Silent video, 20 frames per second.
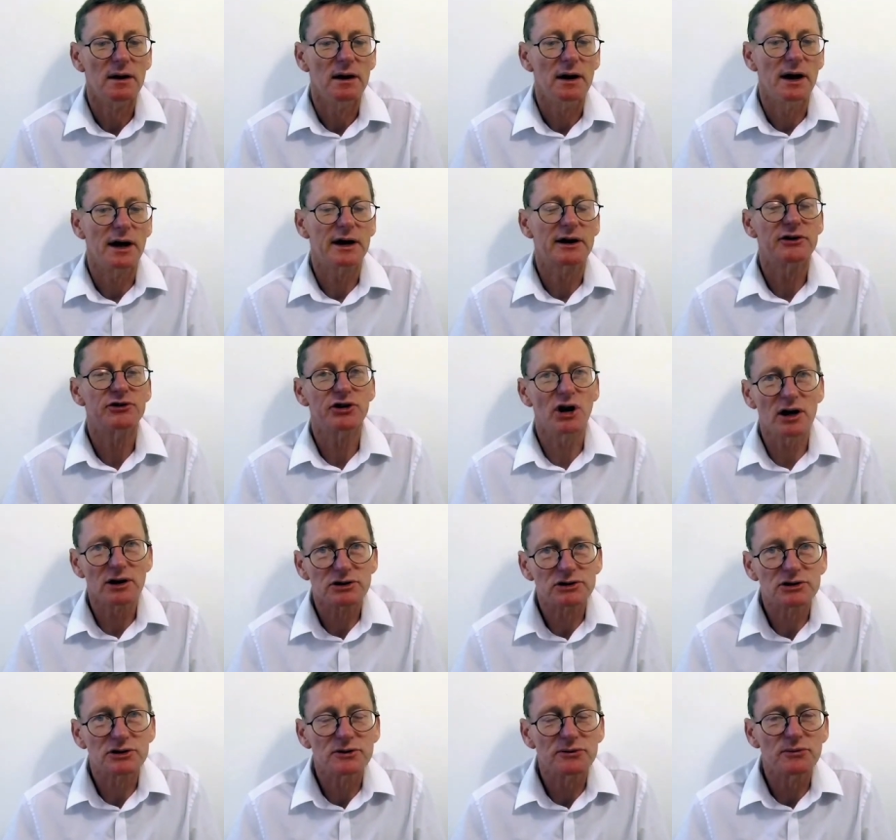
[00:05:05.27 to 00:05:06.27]
In
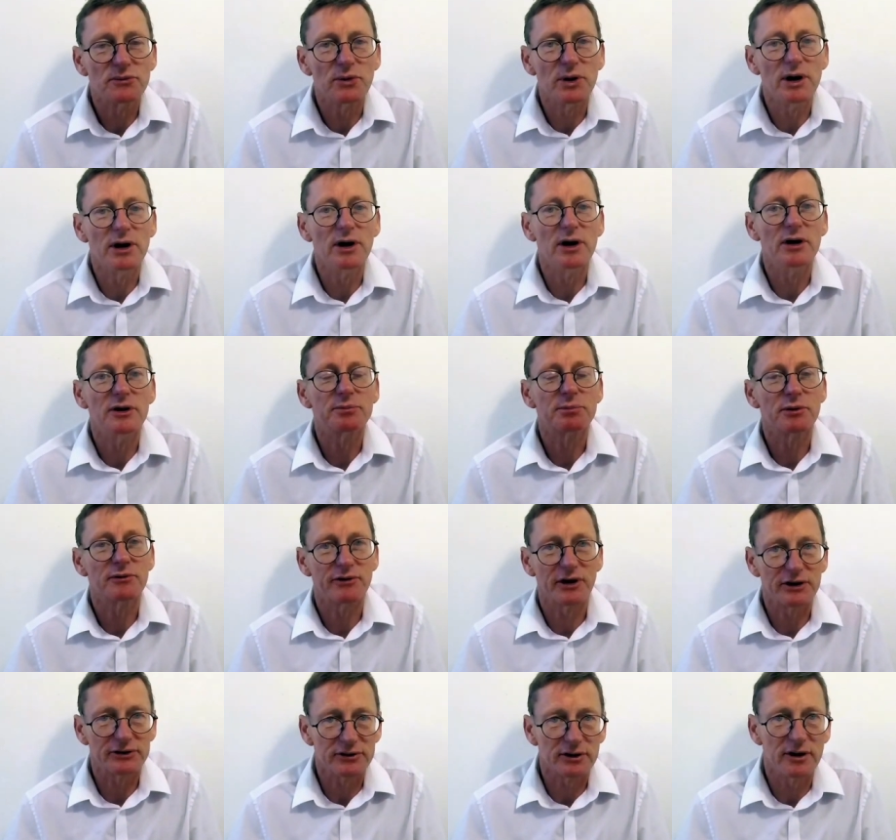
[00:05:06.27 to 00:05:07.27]
conjunction with
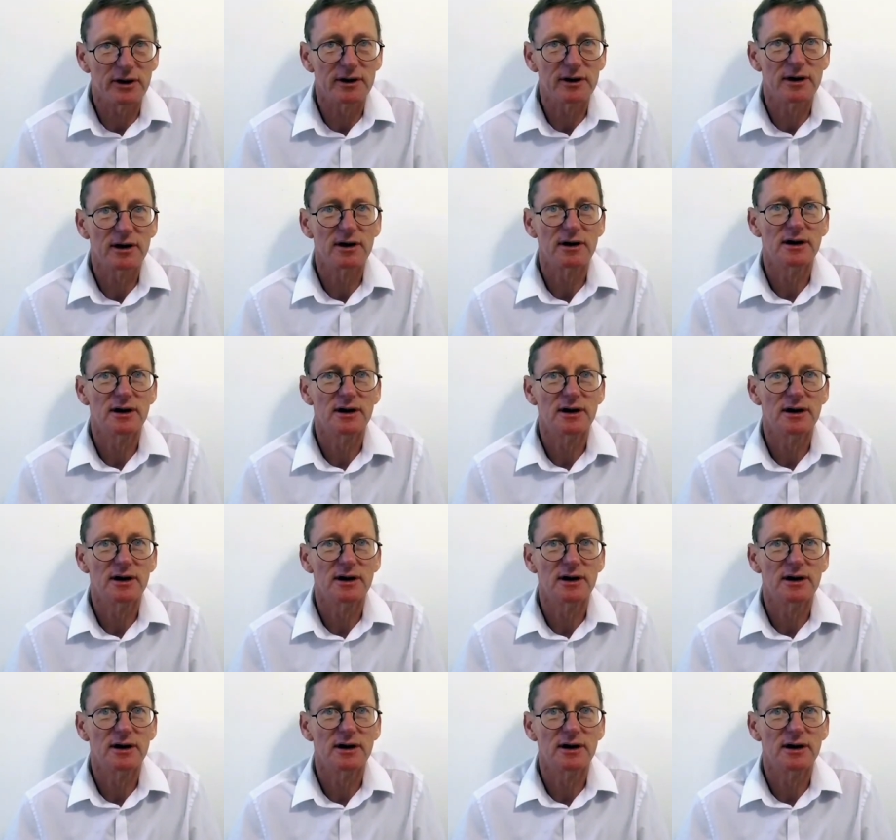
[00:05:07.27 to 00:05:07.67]
Professor